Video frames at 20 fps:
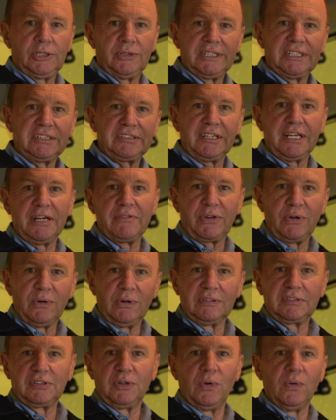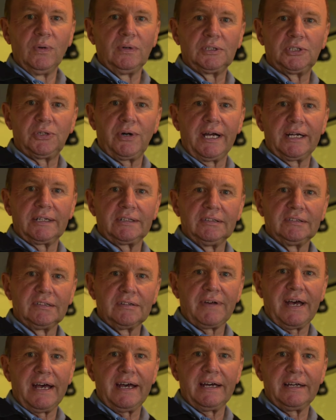Traditionally, of course, all tractors
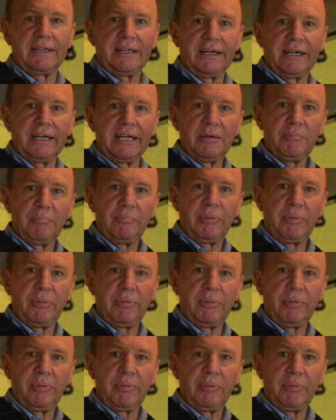have had a